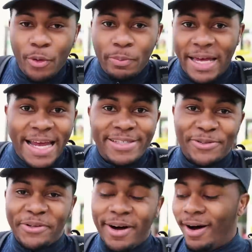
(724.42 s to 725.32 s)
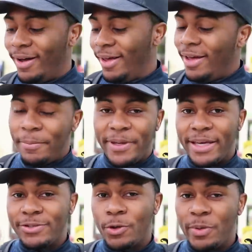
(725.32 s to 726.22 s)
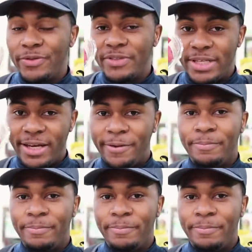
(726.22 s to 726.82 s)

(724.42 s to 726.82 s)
more gains or not. But yeah, strawberries for today.